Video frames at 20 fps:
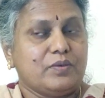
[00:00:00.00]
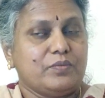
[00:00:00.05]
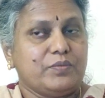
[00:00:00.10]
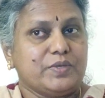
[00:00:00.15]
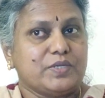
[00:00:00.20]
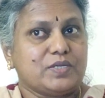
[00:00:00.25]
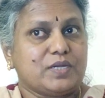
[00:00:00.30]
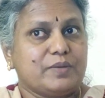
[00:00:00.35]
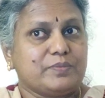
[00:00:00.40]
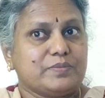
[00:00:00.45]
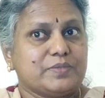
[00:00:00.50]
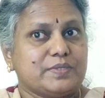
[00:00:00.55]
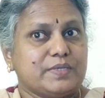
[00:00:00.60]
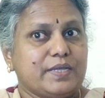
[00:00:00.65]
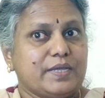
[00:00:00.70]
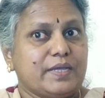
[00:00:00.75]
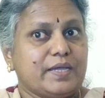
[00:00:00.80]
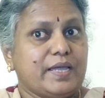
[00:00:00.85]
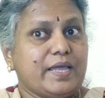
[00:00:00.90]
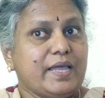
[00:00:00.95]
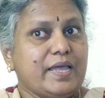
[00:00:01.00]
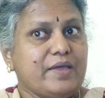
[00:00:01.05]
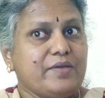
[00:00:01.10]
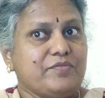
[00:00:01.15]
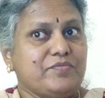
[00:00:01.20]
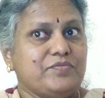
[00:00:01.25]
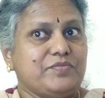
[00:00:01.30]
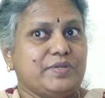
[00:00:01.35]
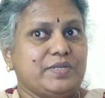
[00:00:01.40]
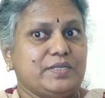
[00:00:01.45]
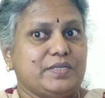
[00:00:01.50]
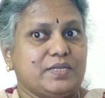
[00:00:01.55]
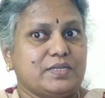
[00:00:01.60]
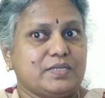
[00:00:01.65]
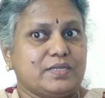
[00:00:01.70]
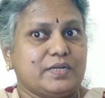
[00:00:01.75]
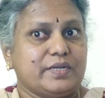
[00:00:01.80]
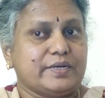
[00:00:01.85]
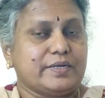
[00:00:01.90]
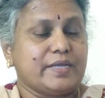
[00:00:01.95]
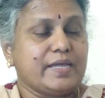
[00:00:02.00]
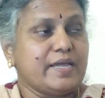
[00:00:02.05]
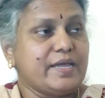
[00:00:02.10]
Which comes there? Every, that's correct.